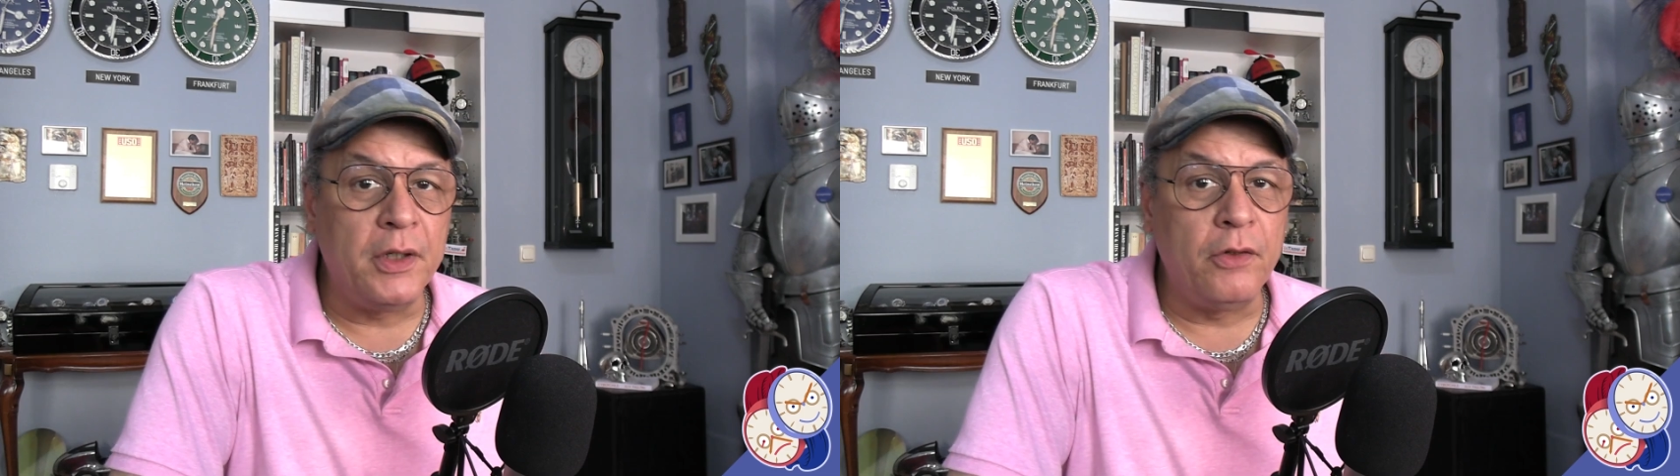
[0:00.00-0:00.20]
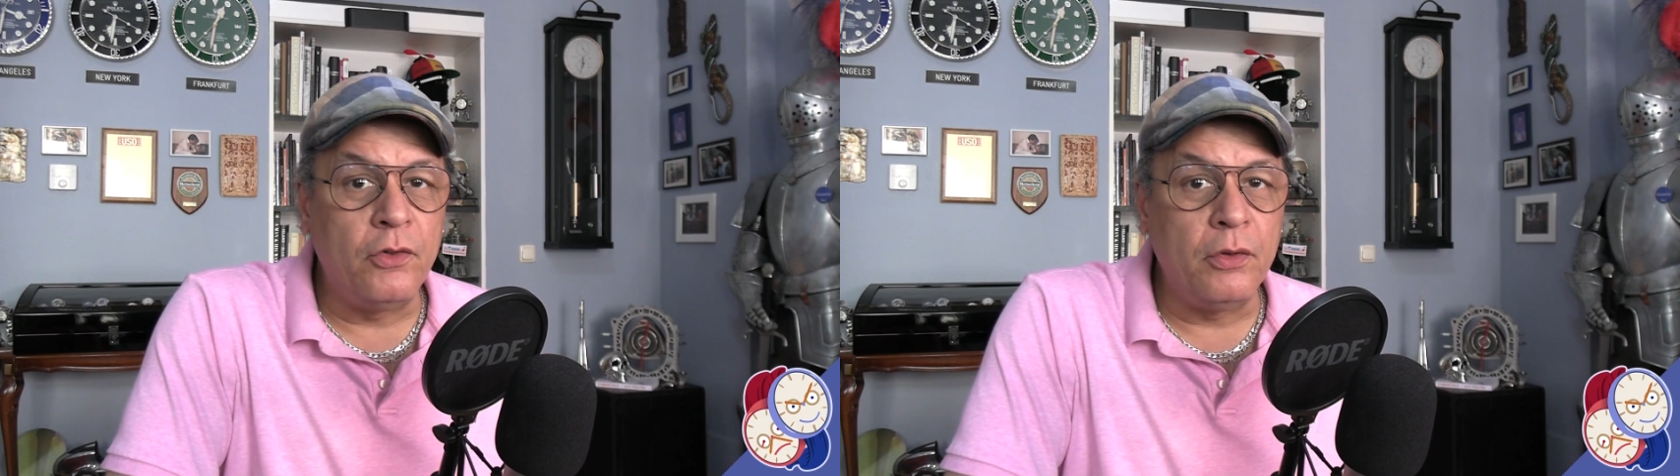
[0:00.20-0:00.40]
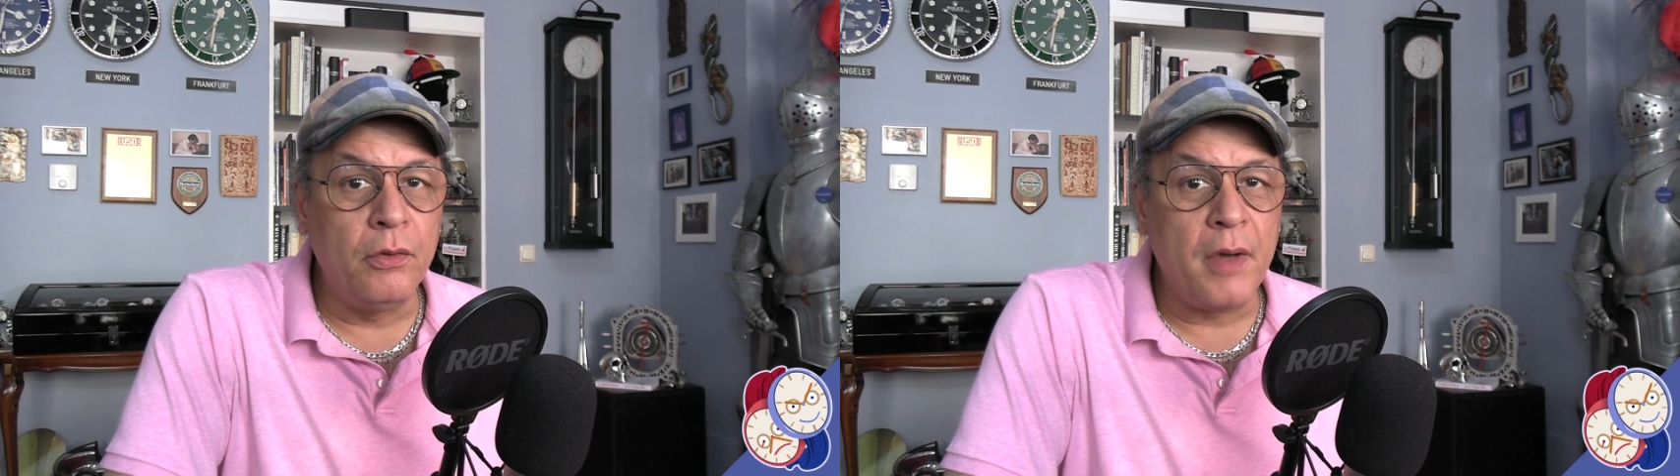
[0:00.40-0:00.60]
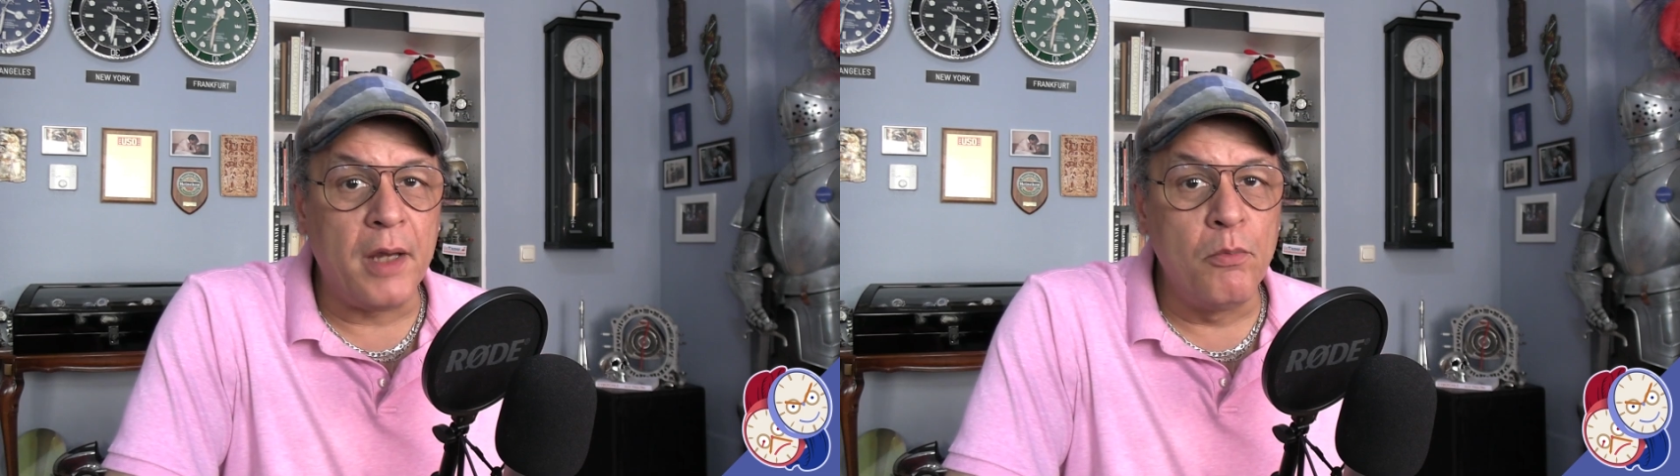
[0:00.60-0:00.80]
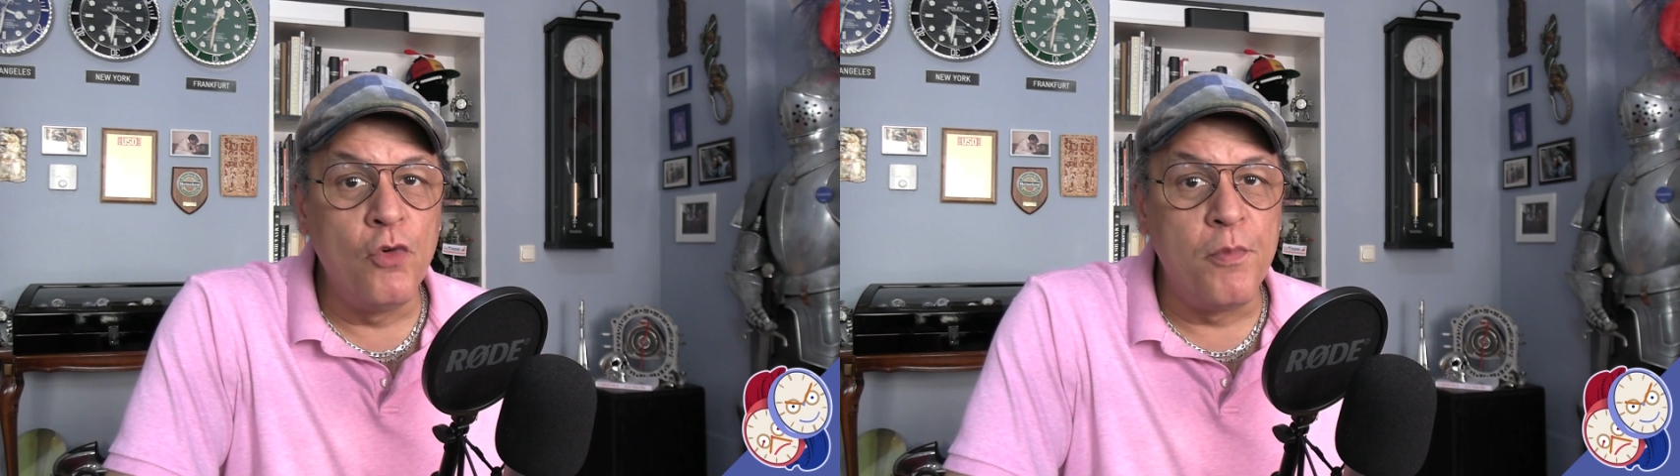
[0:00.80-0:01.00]
into
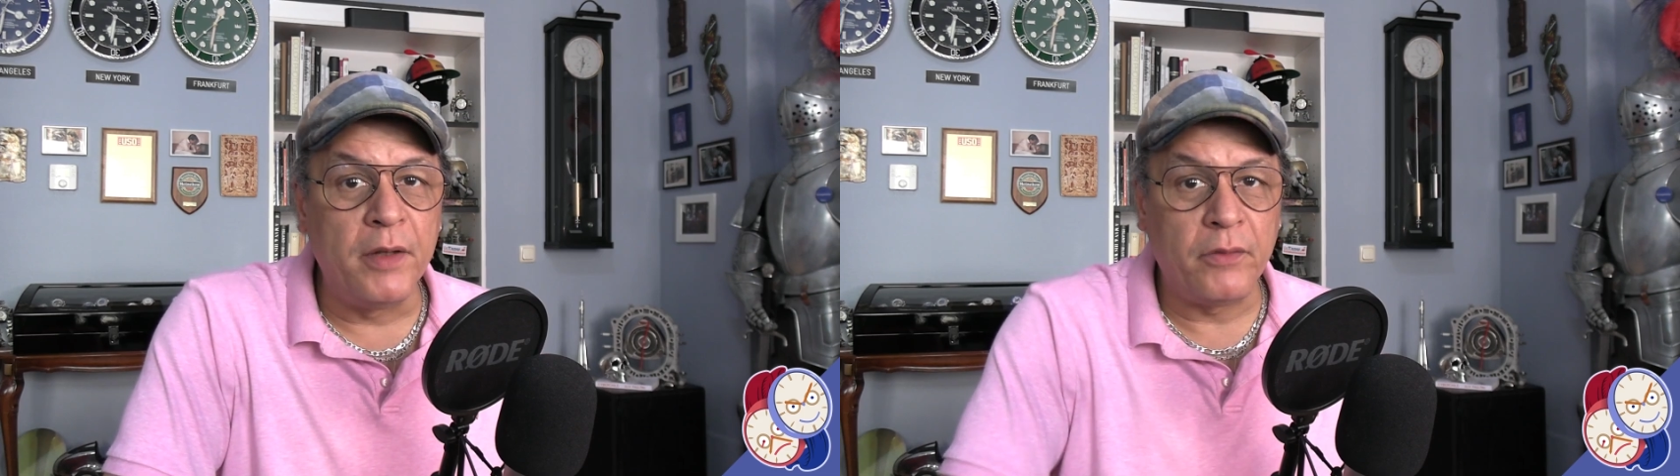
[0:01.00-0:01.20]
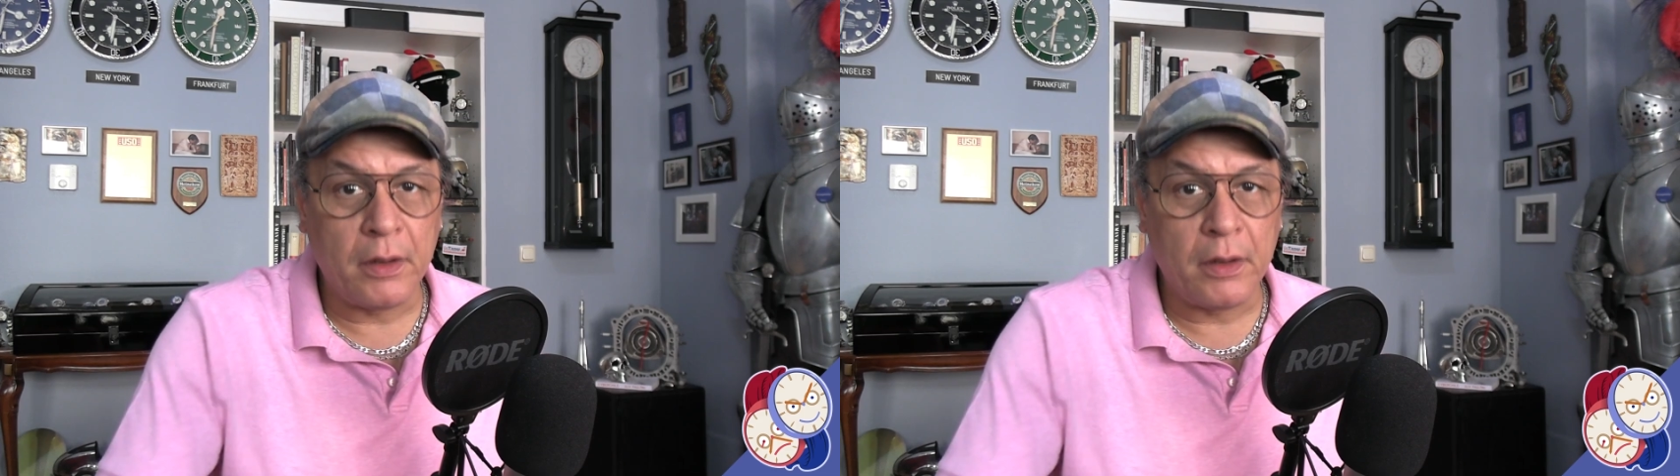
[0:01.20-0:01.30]
a movement.